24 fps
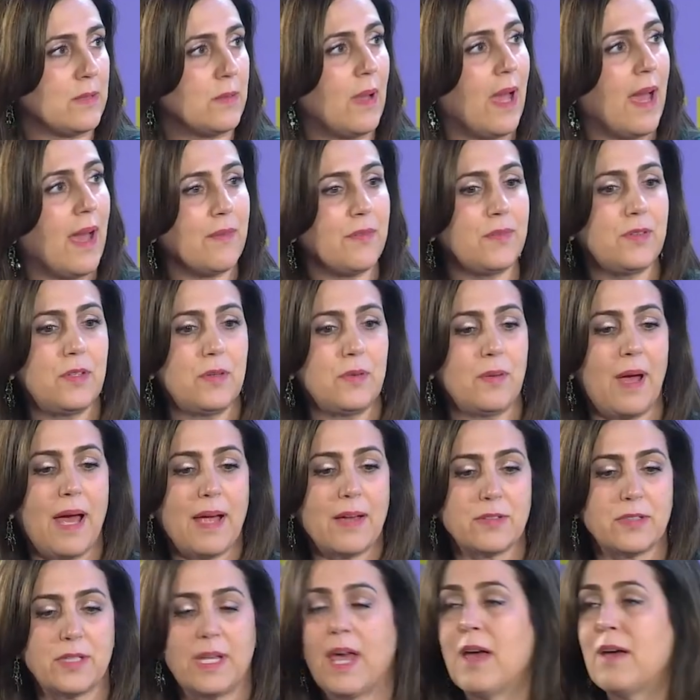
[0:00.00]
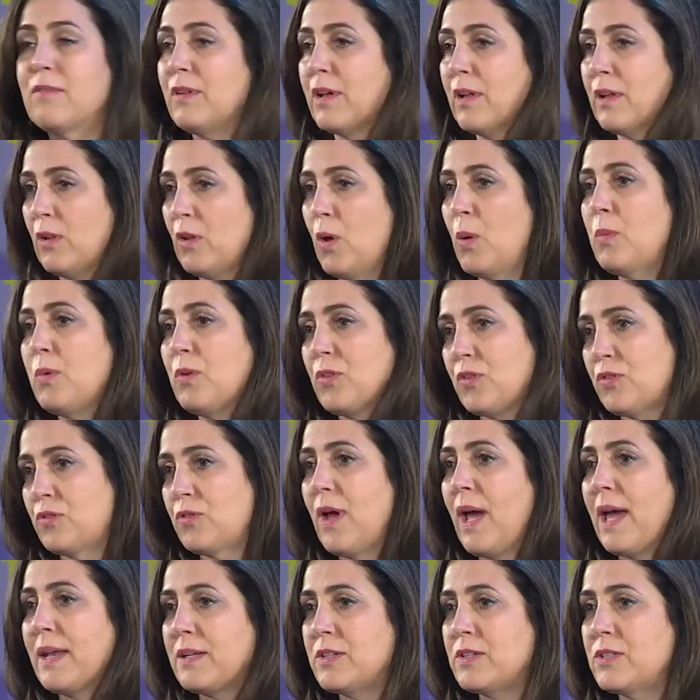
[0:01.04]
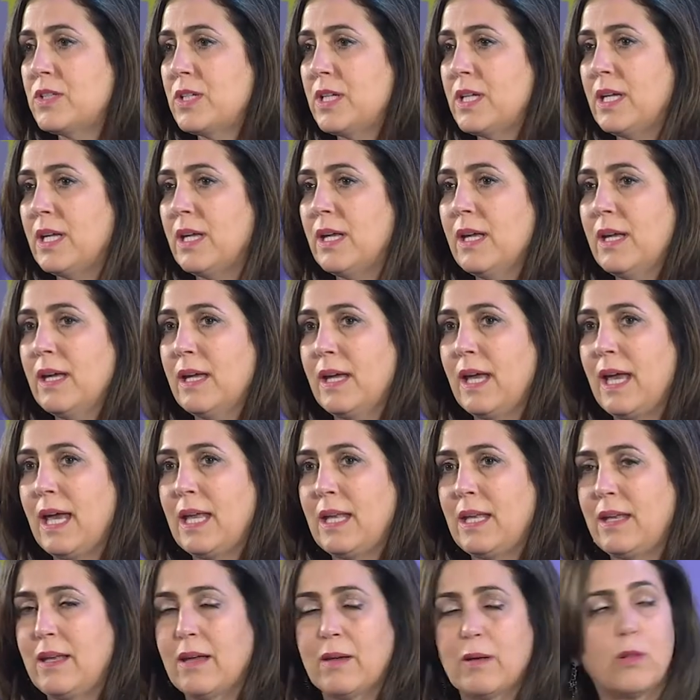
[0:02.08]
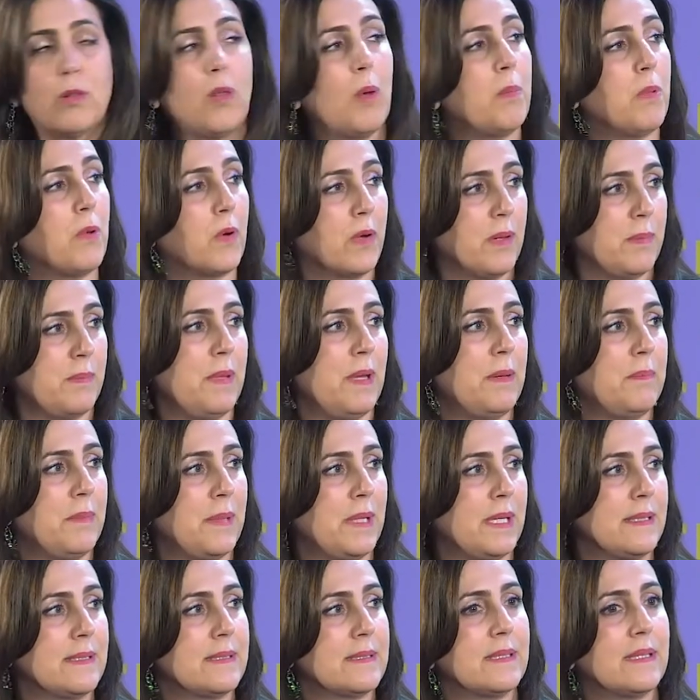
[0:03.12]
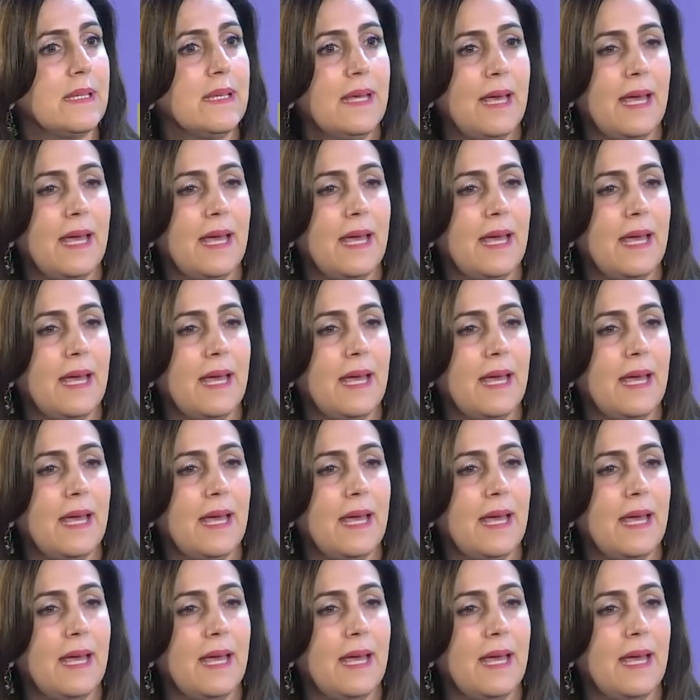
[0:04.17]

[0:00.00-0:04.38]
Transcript: You have to actually have a global strategy and a global commitment.